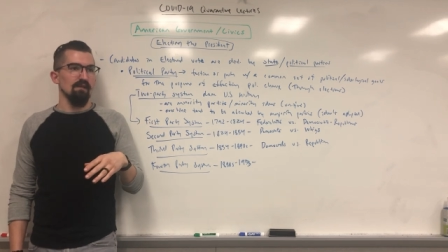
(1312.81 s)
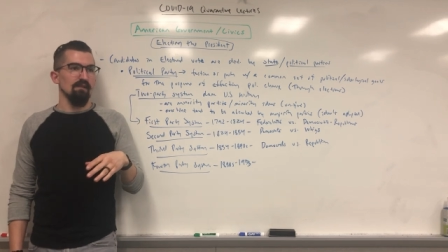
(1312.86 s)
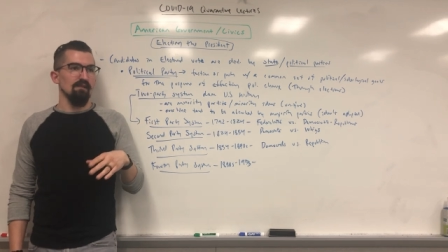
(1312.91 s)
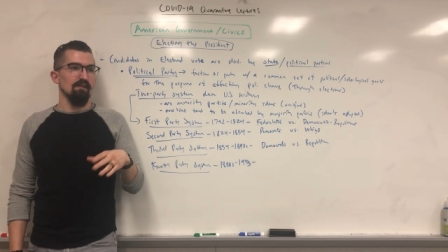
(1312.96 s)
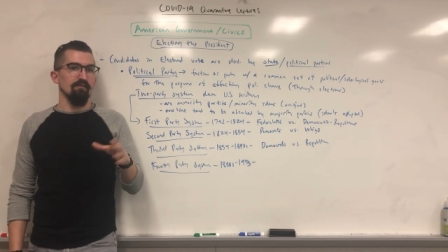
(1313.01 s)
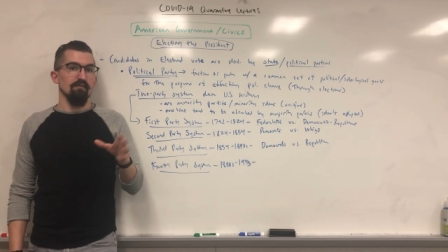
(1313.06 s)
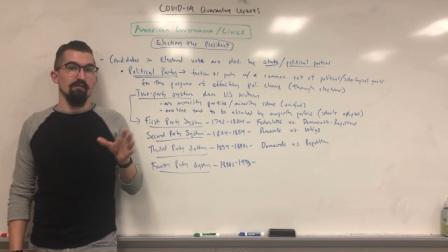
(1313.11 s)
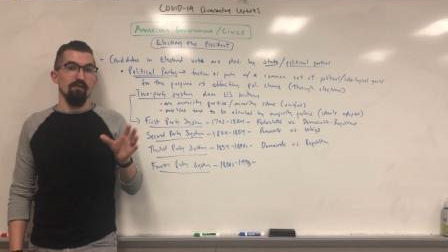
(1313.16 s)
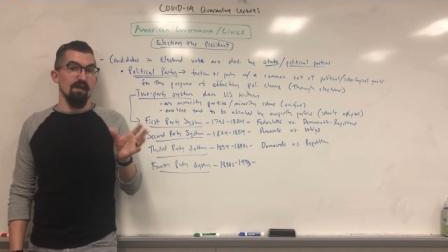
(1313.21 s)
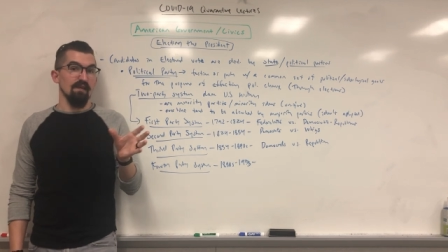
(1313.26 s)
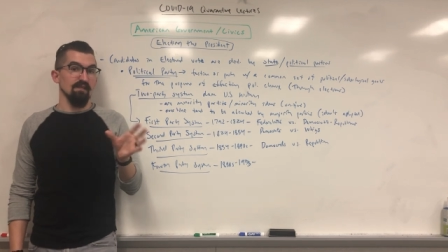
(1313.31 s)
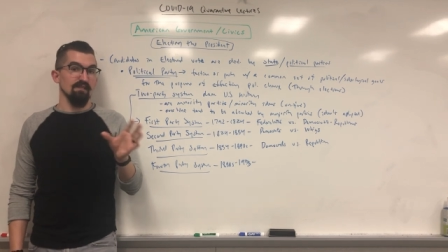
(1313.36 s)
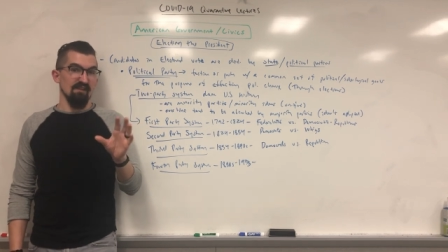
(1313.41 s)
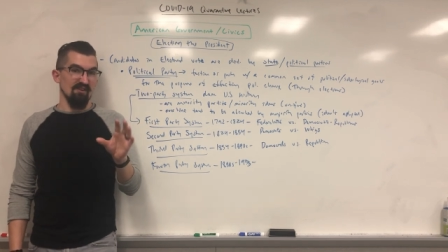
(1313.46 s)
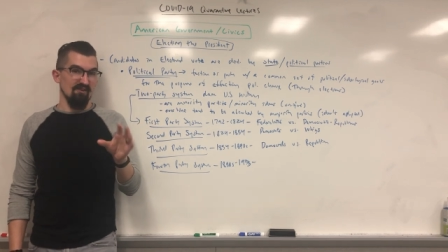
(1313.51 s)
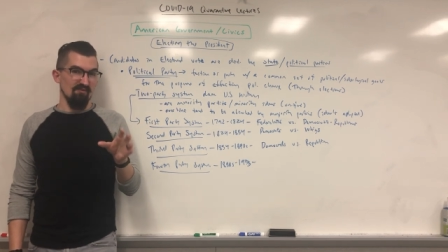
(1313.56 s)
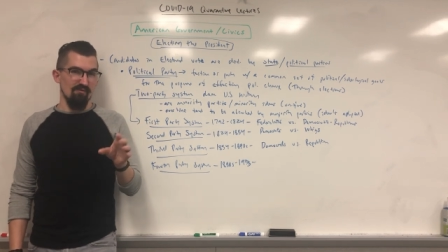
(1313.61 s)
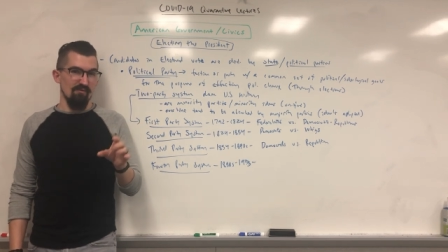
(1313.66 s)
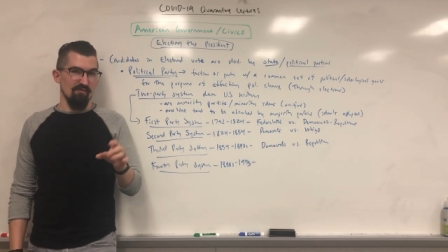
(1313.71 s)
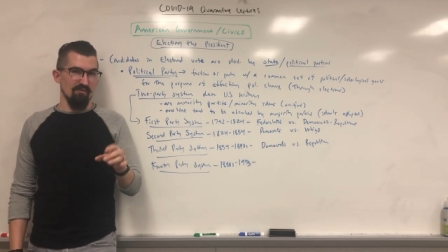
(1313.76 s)
They're very
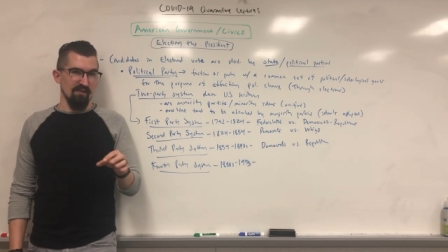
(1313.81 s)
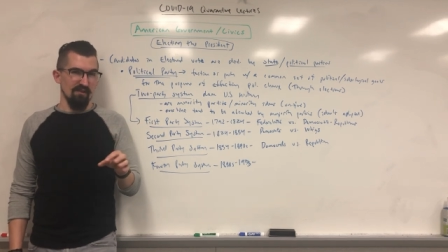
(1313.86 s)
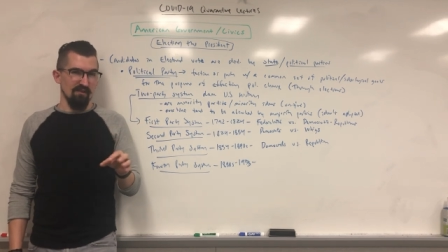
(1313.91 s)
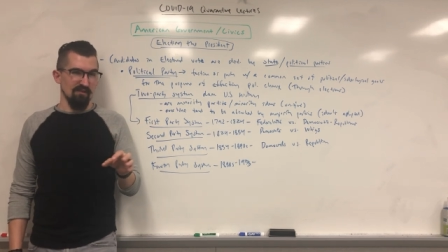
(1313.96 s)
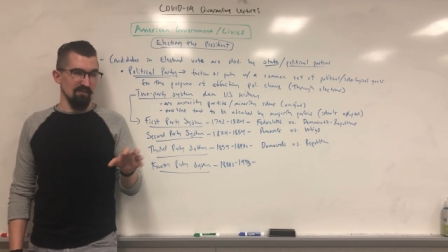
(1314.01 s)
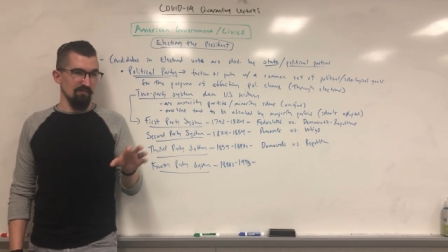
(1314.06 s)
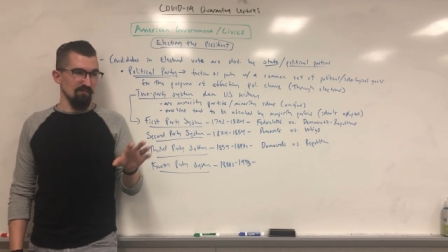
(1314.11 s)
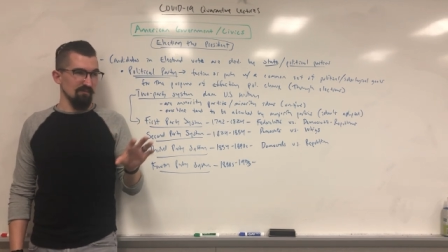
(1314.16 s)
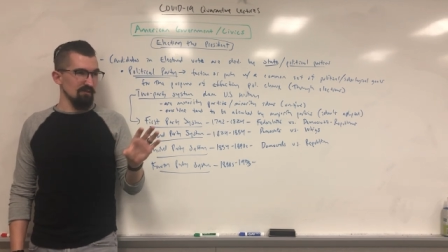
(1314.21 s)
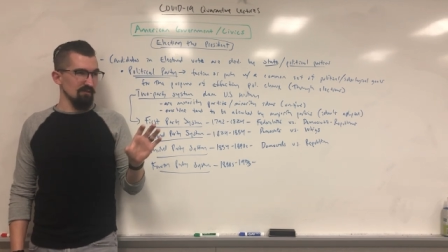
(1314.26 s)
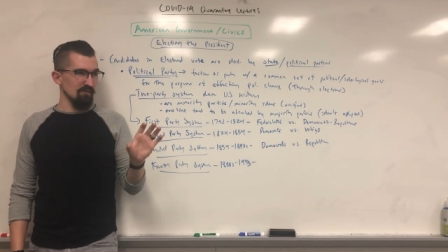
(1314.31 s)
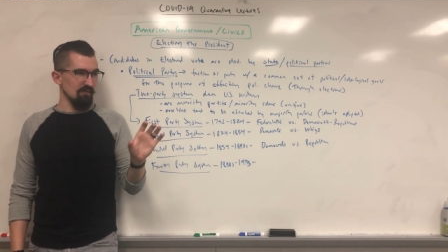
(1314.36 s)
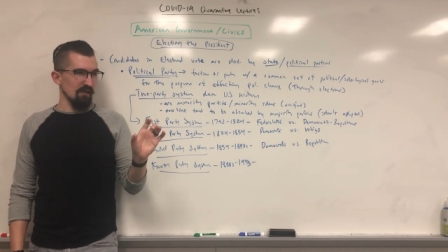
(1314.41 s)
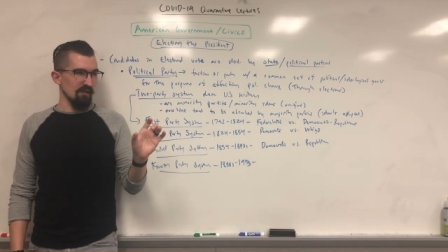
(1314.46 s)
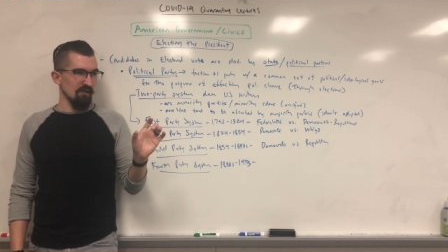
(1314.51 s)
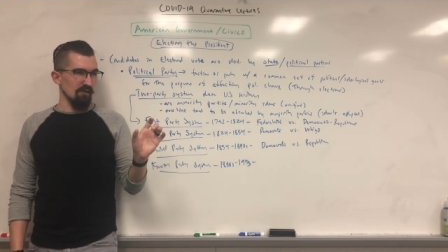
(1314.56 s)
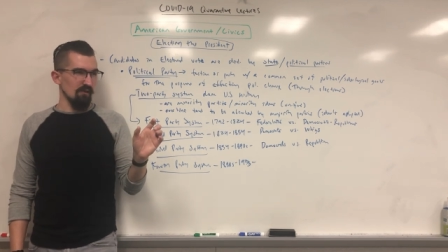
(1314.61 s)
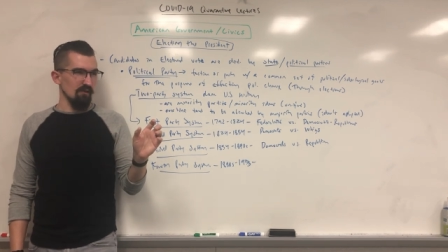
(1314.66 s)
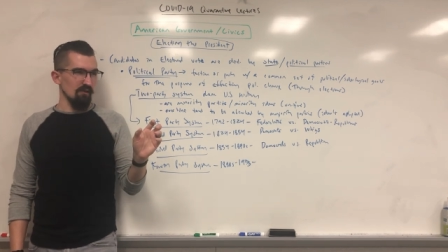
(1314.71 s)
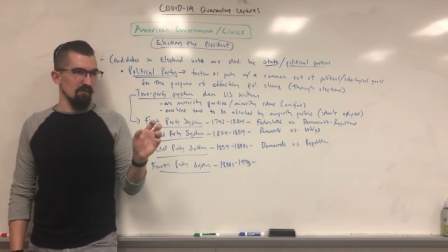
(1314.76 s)
anti-cronyism, so
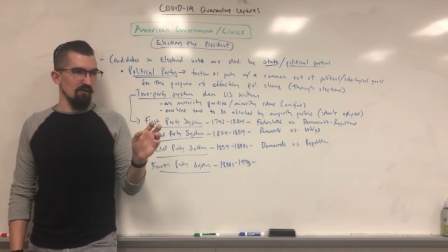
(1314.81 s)
like